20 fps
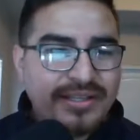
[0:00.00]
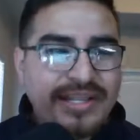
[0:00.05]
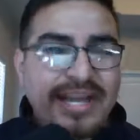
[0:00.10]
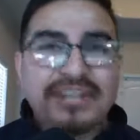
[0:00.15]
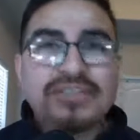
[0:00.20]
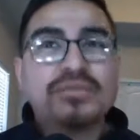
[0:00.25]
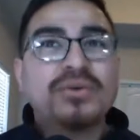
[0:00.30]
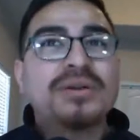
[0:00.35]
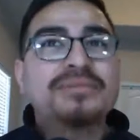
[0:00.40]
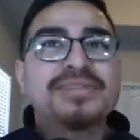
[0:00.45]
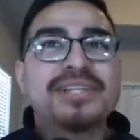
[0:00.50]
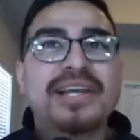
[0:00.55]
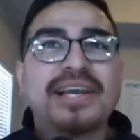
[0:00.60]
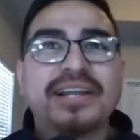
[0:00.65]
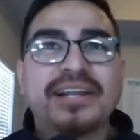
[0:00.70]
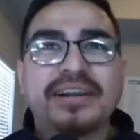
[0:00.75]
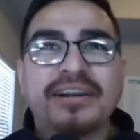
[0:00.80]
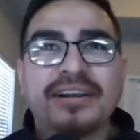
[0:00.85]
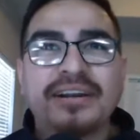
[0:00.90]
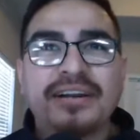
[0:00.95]
That's what I'm
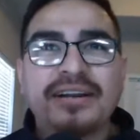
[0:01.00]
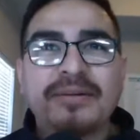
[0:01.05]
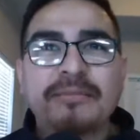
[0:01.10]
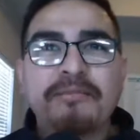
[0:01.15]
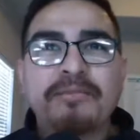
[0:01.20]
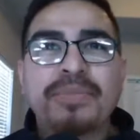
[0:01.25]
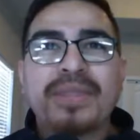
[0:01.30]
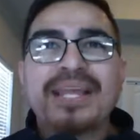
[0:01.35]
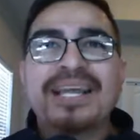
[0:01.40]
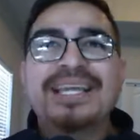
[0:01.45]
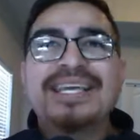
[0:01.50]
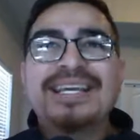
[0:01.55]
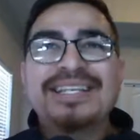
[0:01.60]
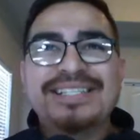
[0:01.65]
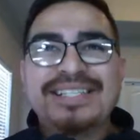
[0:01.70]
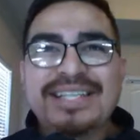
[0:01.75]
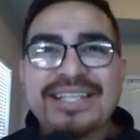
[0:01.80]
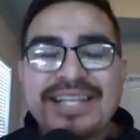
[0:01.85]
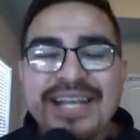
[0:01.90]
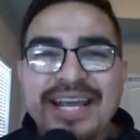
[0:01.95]
saying here.
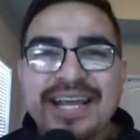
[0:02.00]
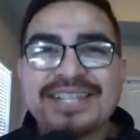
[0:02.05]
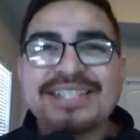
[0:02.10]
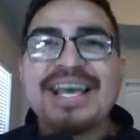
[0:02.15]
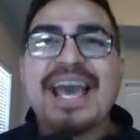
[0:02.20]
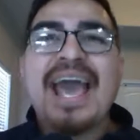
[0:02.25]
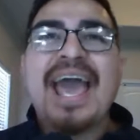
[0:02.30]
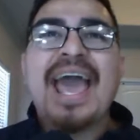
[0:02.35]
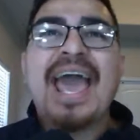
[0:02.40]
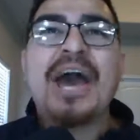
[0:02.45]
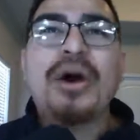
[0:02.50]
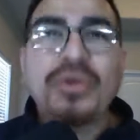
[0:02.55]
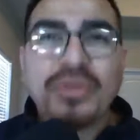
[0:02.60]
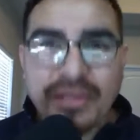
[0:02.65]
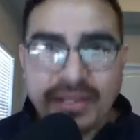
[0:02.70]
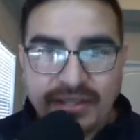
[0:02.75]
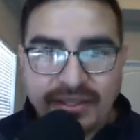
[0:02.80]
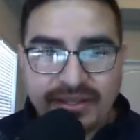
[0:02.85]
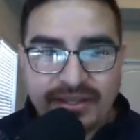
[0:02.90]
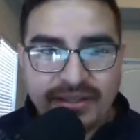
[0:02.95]
Get to the dance
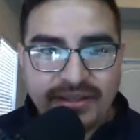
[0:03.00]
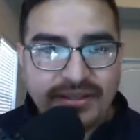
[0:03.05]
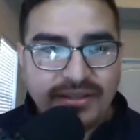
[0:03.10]
healthy.